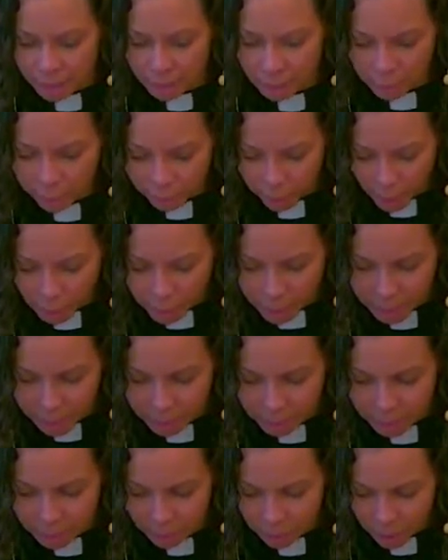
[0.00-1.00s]
His
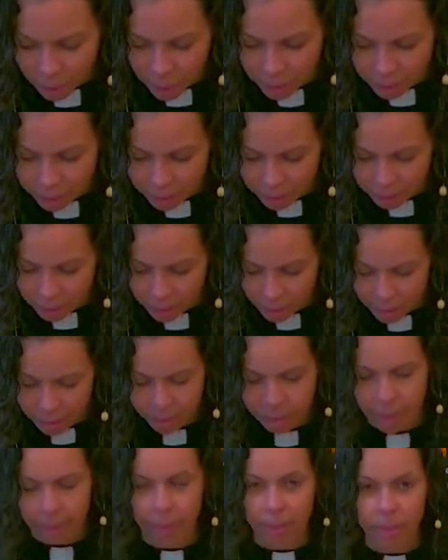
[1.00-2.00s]
promise to
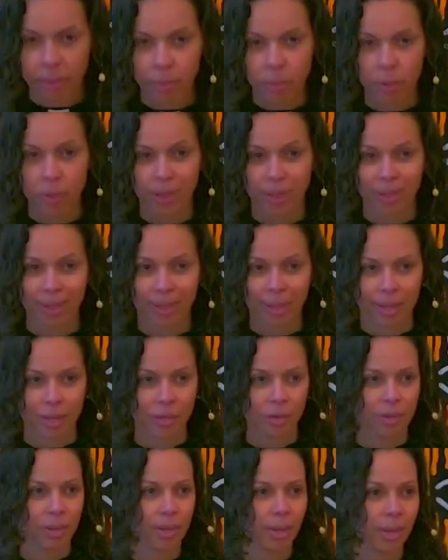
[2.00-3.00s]
us is that He will
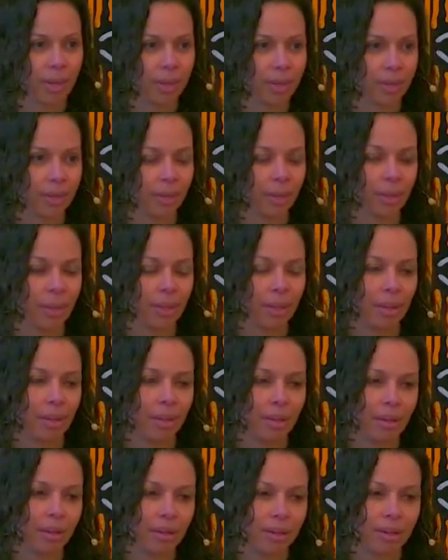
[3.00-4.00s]
engage with us
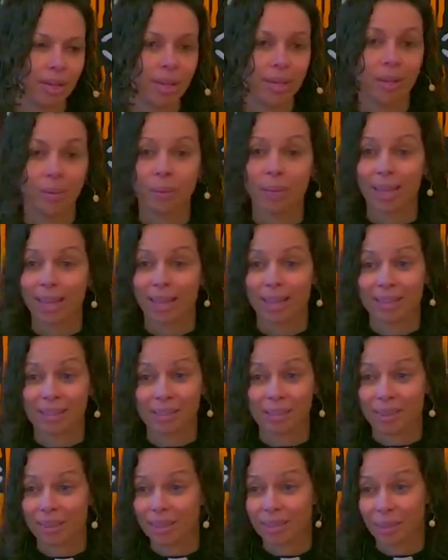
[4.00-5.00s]
that he
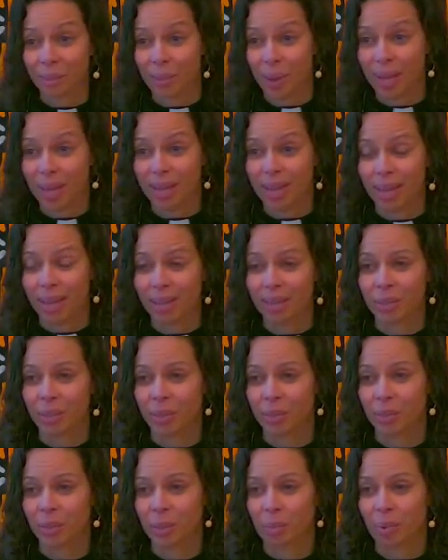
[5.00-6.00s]
will answer us the way
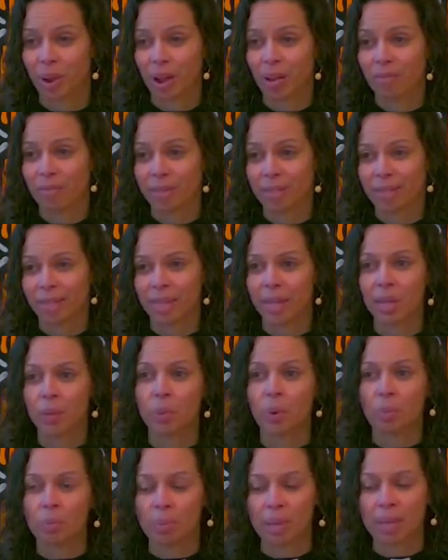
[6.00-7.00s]
he answers the
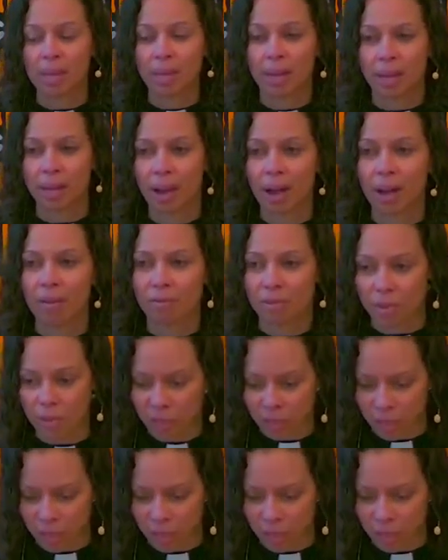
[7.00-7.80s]
prophets, that he will be in